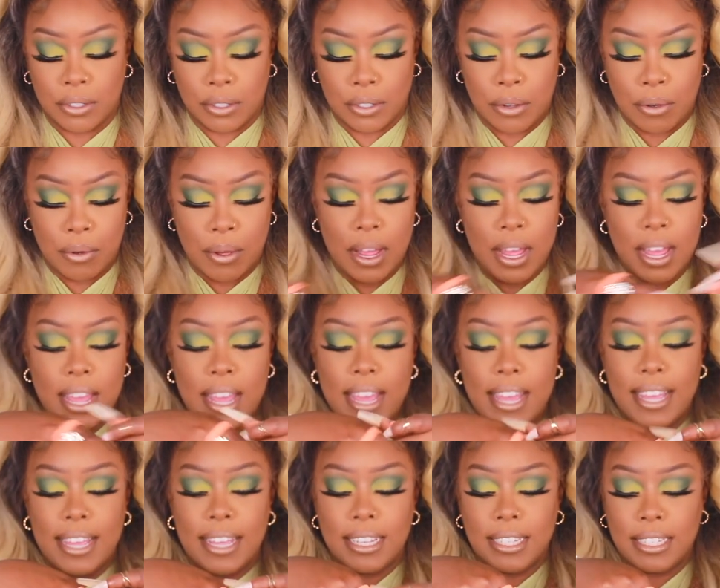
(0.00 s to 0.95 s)
So
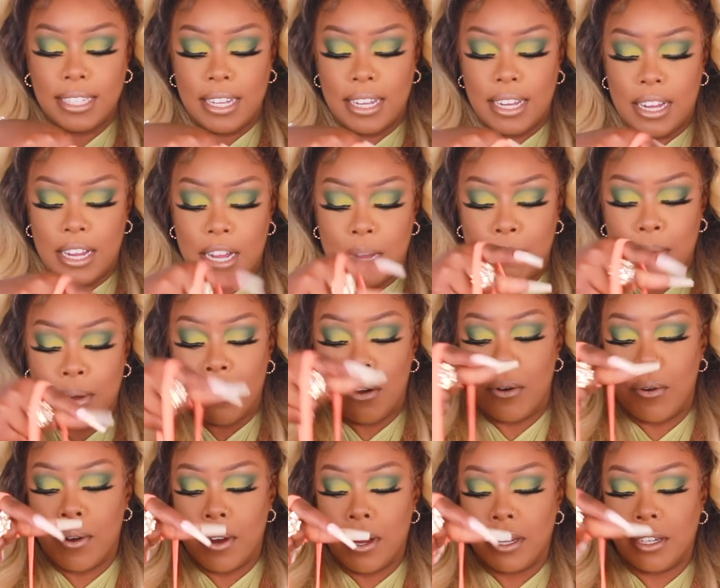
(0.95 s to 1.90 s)
it's a, um,
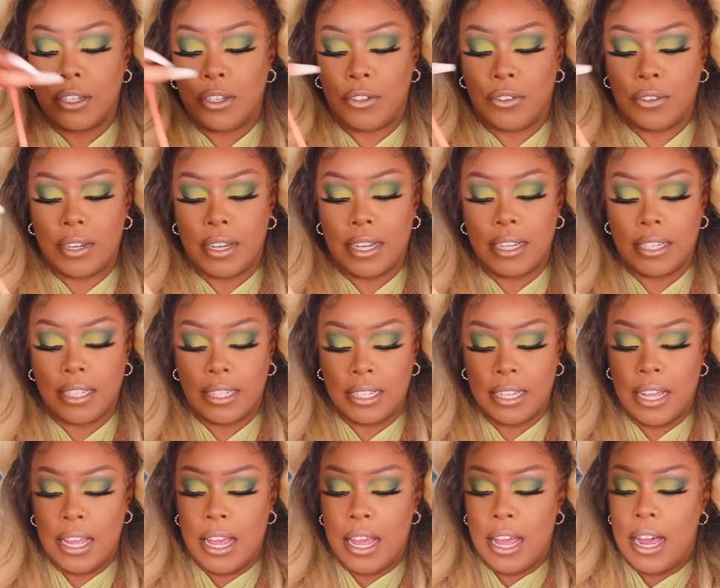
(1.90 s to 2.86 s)
an orange dress.